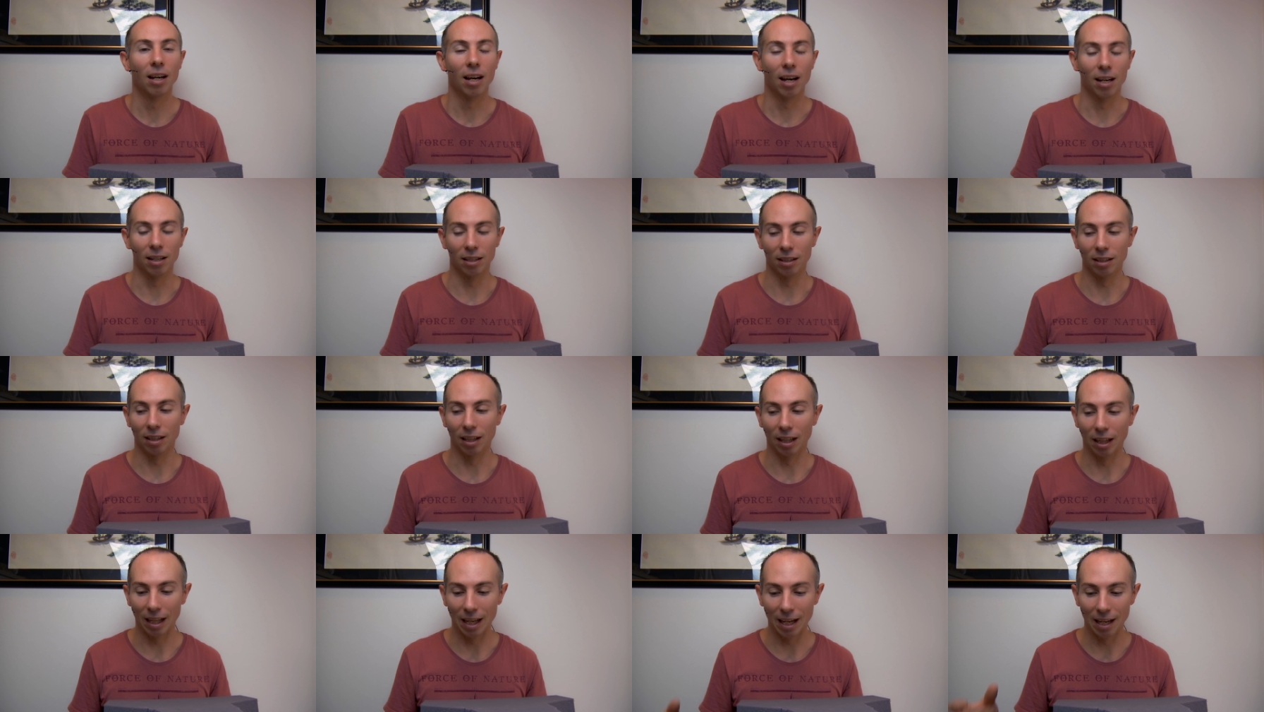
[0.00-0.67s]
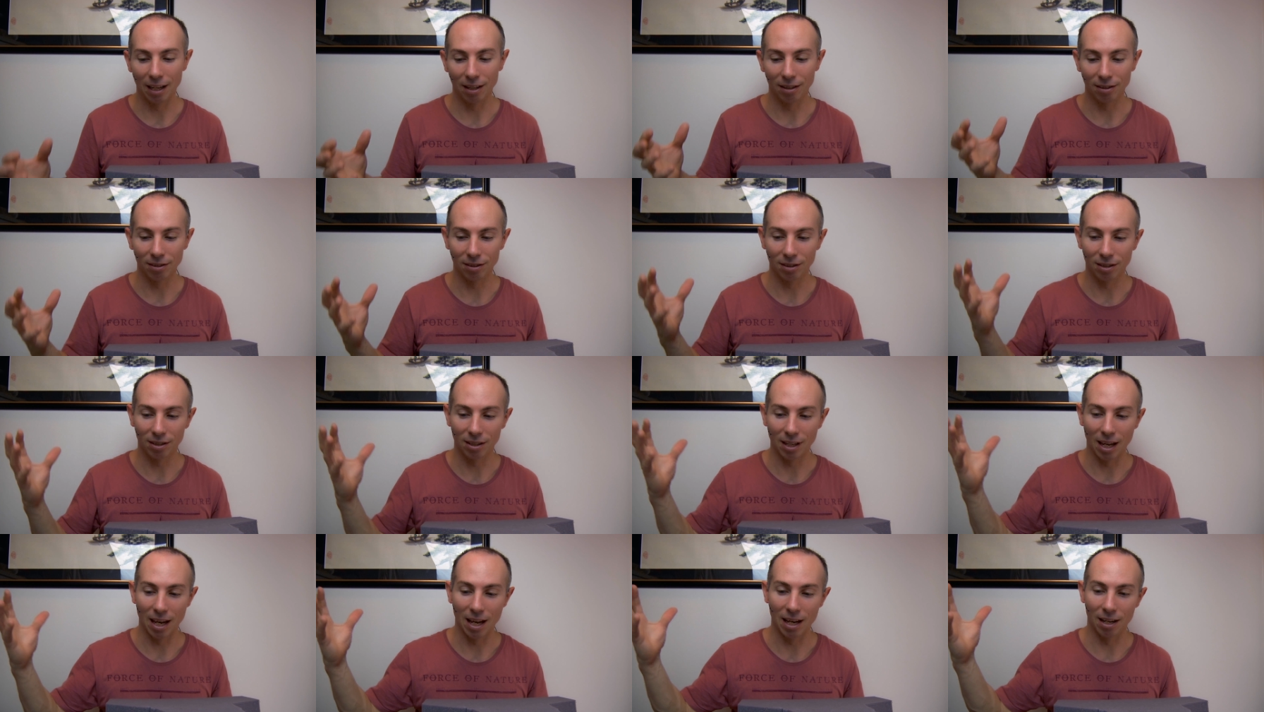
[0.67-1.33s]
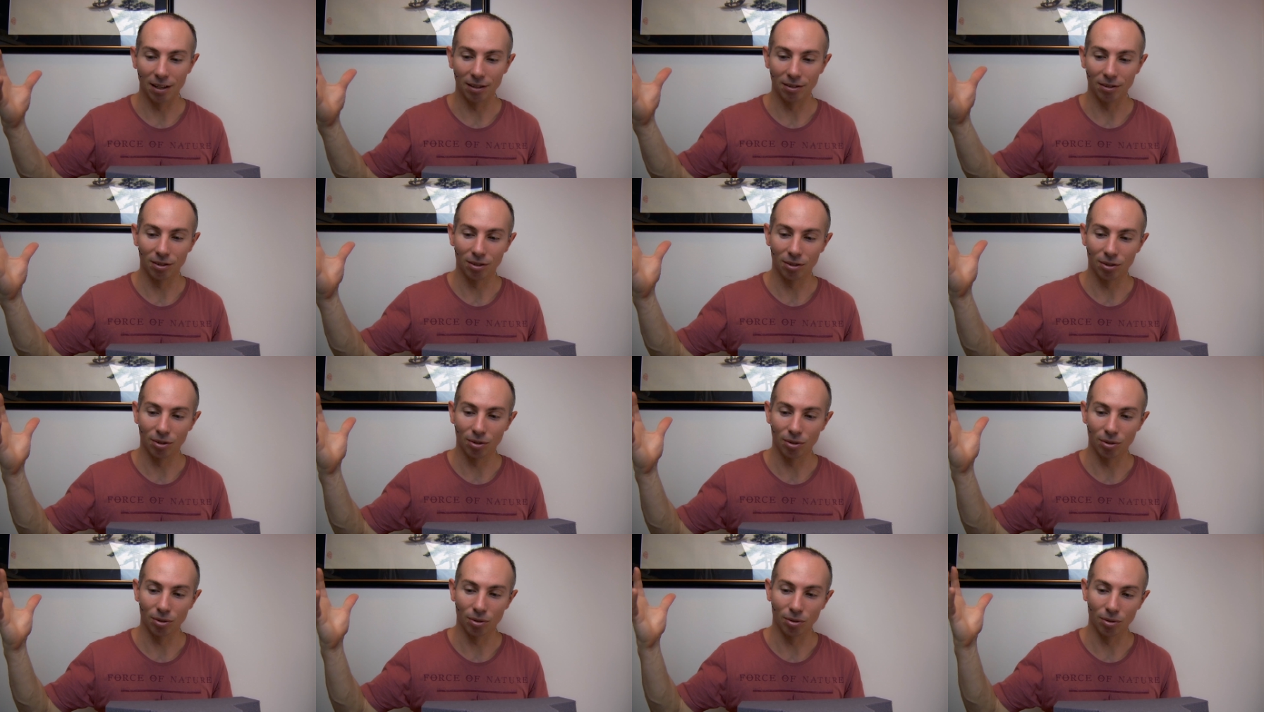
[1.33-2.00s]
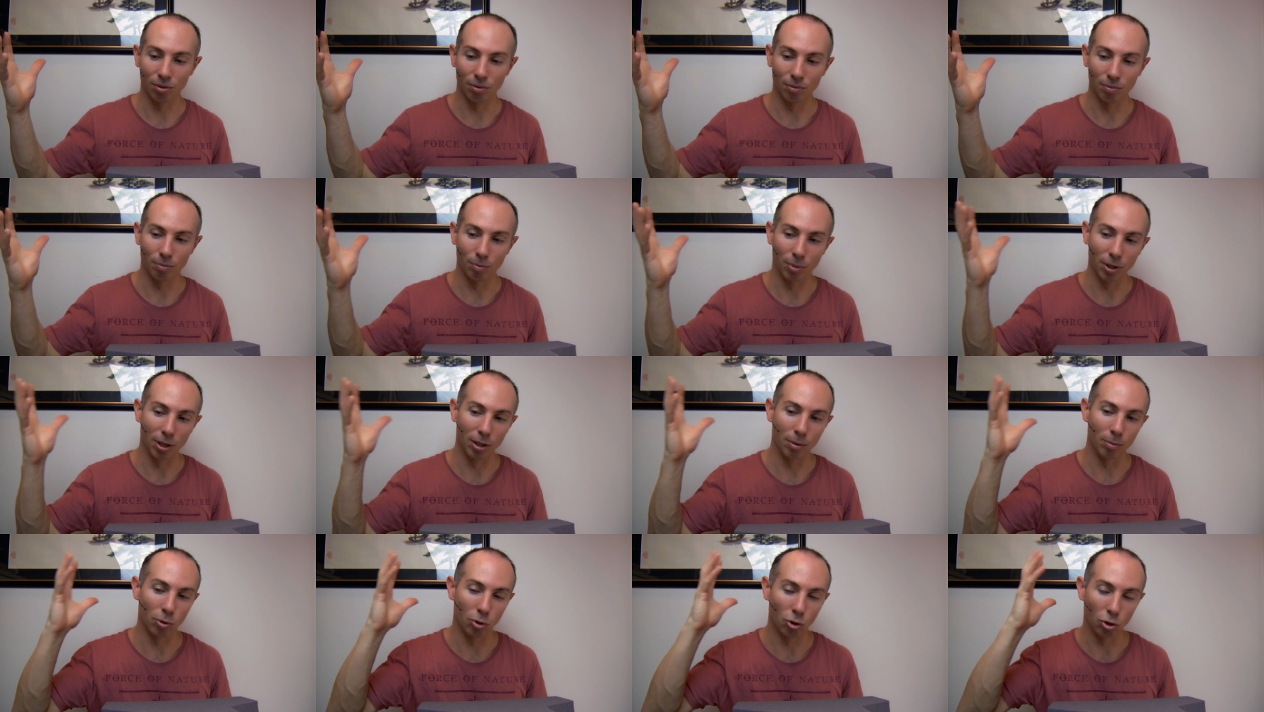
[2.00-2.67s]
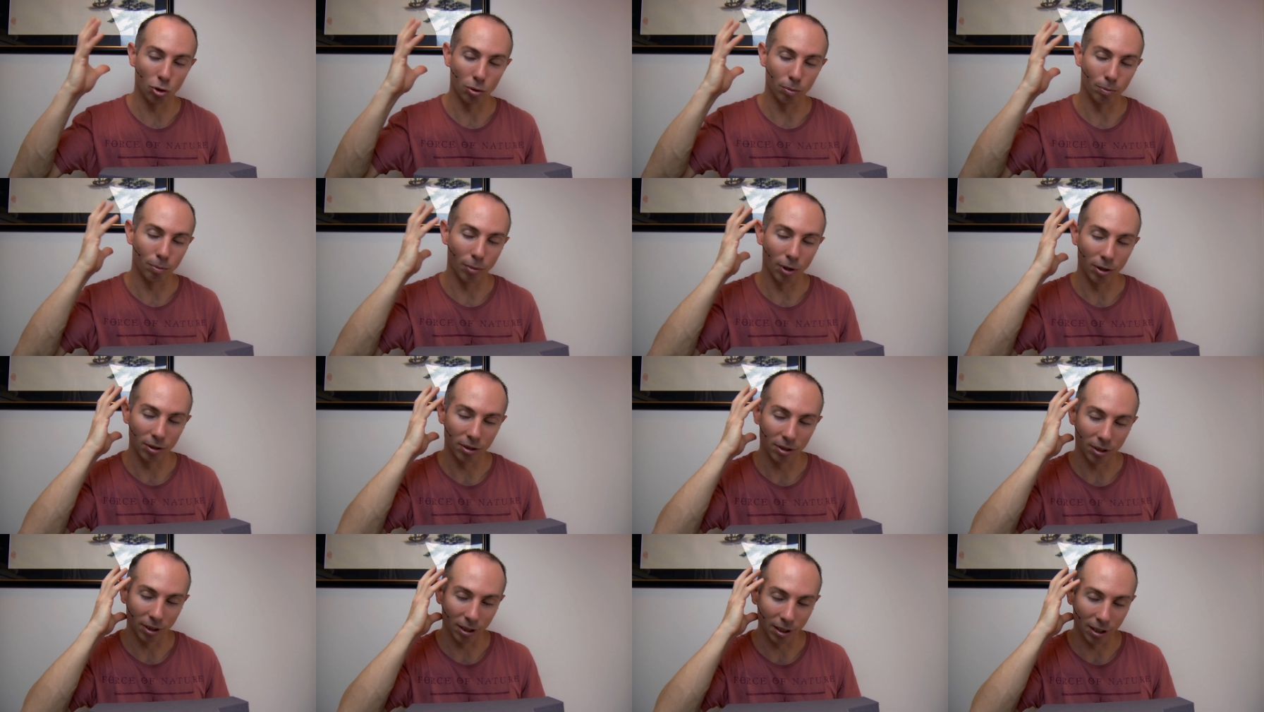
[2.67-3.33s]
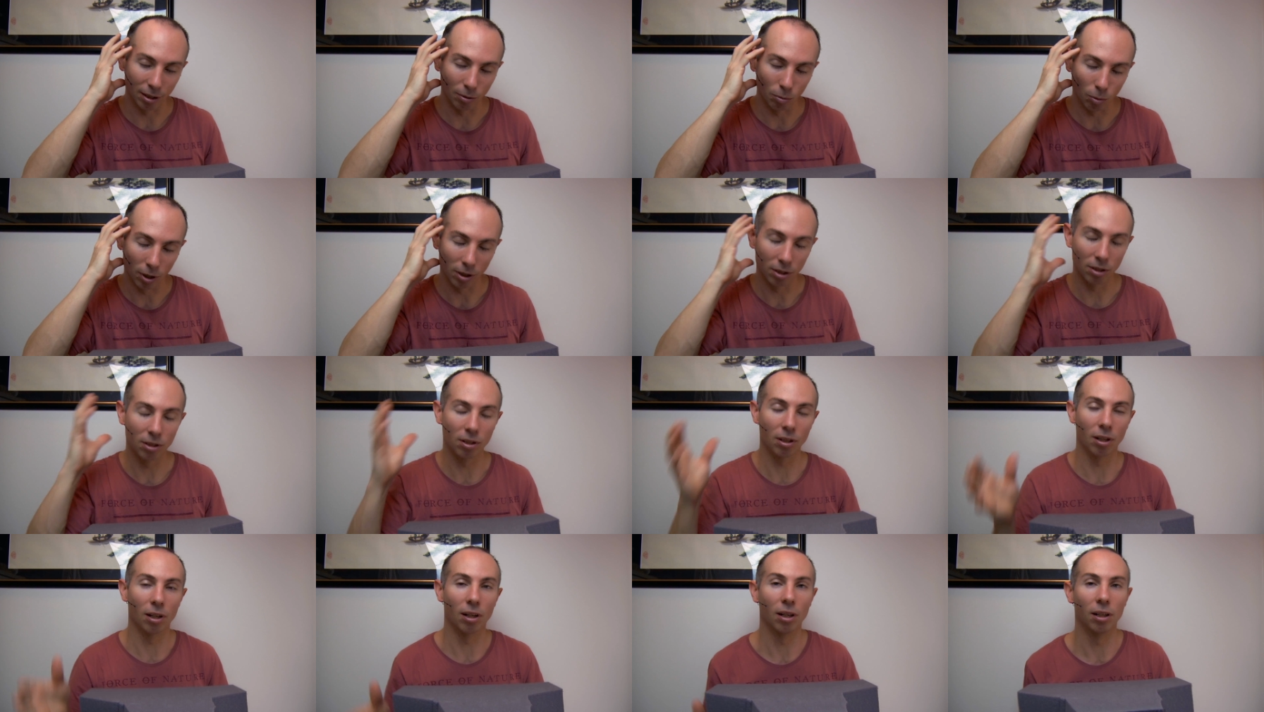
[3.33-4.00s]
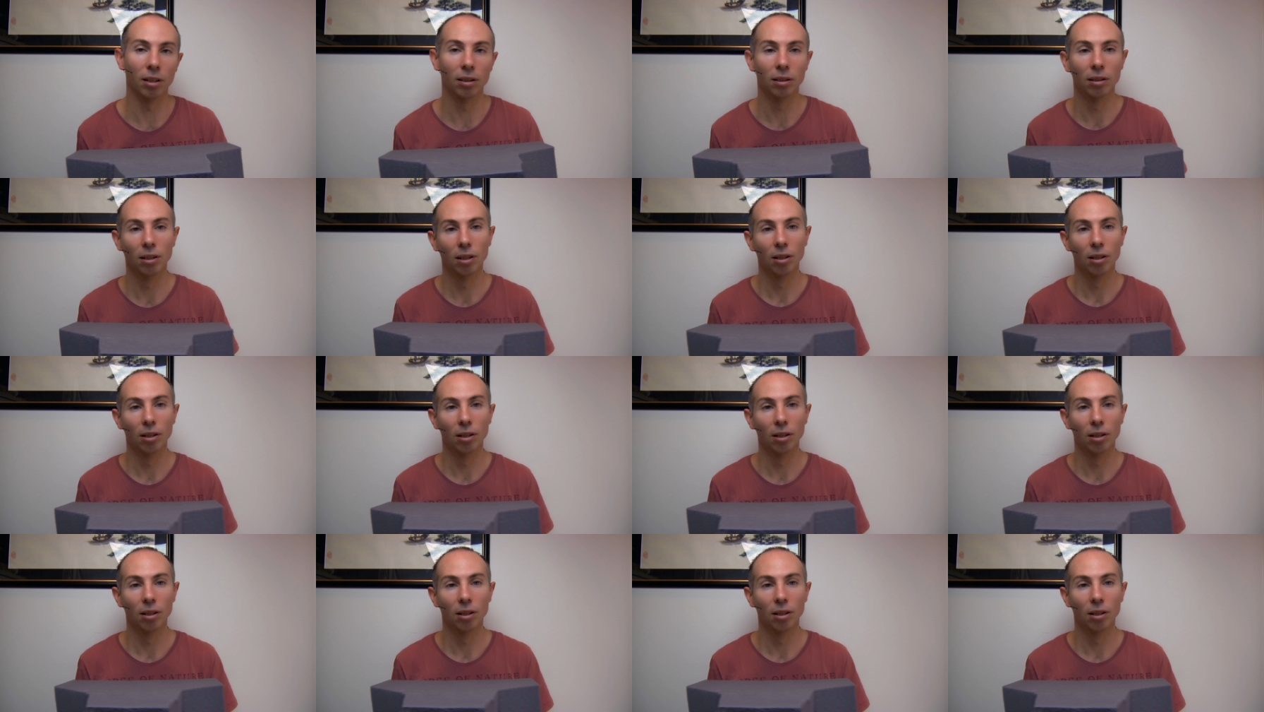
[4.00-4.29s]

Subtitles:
and it allows sounds to be absorbed mostly in one side